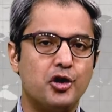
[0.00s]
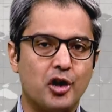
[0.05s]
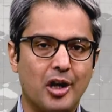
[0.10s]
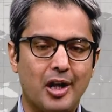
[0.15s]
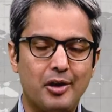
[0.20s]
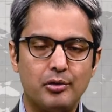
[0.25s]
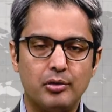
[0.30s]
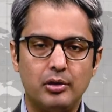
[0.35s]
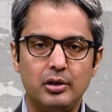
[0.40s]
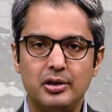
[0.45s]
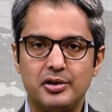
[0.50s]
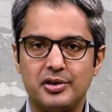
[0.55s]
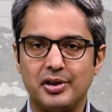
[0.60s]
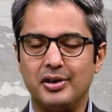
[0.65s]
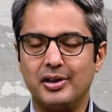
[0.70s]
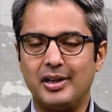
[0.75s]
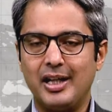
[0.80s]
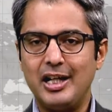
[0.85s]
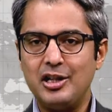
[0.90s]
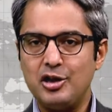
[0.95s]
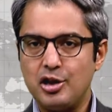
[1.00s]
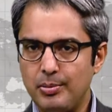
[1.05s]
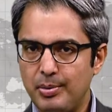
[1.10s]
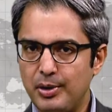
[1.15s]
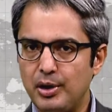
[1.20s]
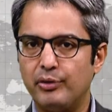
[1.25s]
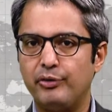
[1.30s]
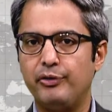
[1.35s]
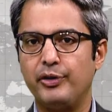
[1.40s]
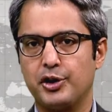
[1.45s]
generals and
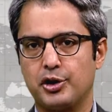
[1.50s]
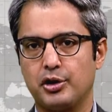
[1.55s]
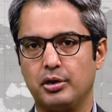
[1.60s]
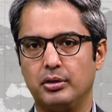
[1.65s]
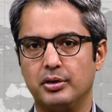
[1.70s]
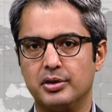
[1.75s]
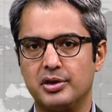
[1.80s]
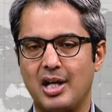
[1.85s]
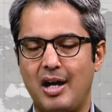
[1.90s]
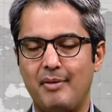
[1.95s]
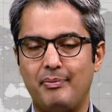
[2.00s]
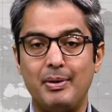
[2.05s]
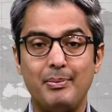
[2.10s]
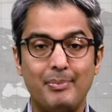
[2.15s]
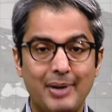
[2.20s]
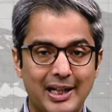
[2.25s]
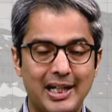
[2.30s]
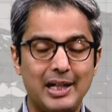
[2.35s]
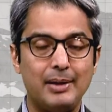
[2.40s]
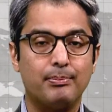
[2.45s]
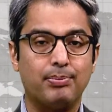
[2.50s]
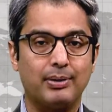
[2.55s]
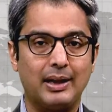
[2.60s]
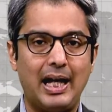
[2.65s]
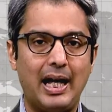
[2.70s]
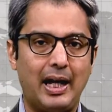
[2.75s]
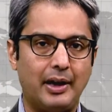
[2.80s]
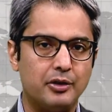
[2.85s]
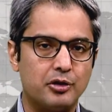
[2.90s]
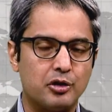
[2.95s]
KGB officials have been making
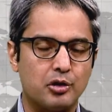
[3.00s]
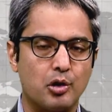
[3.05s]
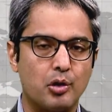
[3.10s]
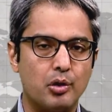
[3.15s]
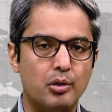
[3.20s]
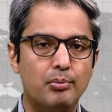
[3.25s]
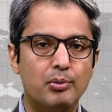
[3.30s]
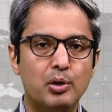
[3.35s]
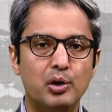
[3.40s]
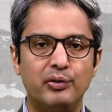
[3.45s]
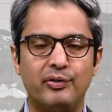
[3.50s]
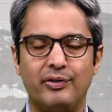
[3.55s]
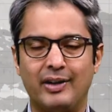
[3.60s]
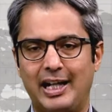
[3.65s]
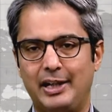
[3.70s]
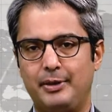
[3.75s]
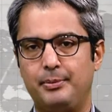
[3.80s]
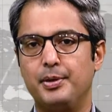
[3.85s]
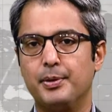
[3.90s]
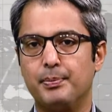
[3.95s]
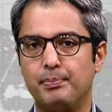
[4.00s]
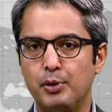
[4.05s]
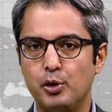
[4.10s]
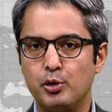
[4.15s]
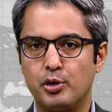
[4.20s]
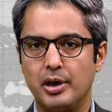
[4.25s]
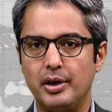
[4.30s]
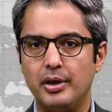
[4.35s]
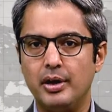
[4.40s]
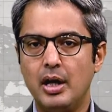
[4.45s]
plans to remove Vladimir
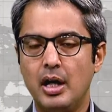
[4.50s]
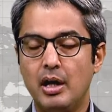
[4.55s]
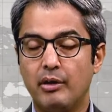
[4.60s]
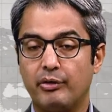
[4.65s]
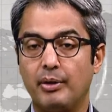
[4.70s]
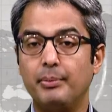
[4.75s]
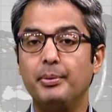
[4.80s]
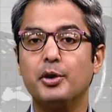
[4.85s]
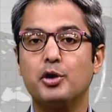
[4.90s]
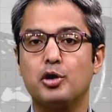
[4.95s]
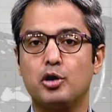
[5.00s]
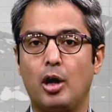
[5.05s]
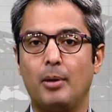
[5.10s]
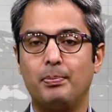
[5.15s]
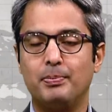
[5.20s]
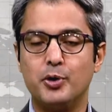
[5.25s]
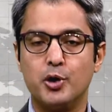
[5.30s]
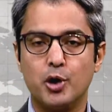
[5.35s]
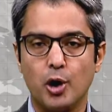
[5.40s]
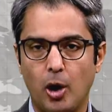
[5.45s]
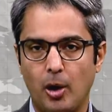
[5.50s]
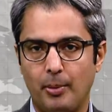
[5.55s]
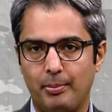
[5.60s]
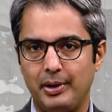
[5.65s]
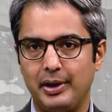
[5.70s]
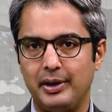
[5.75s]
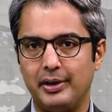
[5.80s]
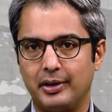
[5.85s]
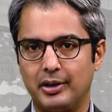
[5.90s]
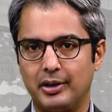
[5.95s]
Putin from the top job in the